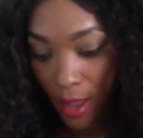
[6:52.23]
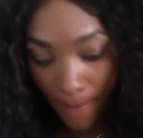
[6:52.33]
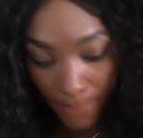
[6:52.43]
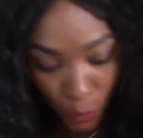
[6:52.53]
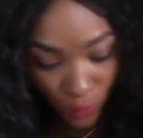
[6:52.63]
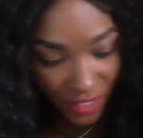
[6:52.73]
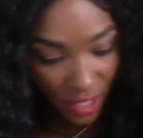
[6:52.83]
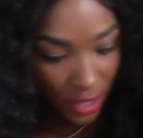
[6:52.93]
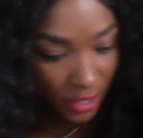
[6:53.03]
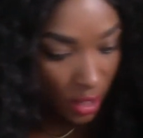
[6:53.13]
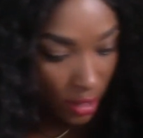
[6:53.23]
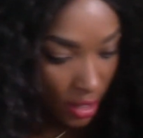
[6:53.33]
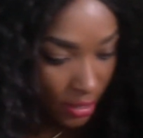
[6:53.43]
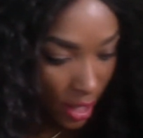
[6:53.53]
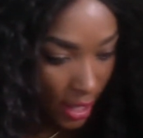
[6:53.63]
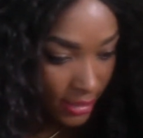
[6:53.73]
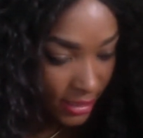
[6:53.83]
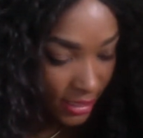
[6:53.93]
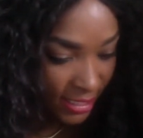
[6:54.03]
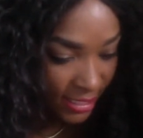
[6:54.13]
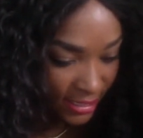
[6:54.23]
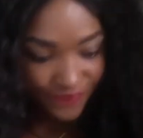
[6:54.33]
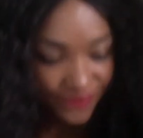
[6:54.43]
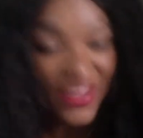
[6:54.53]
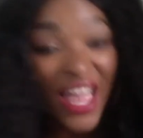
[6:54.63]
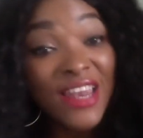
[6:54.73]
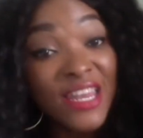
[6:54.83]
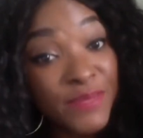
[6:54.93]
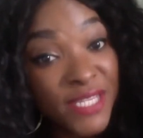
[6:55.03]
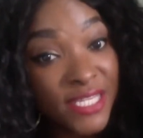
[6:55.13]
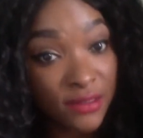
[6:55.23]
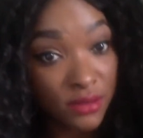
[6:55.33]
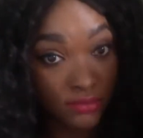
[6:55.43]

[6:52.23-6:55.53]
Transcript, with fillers: moving on you're gonna also need a lipstick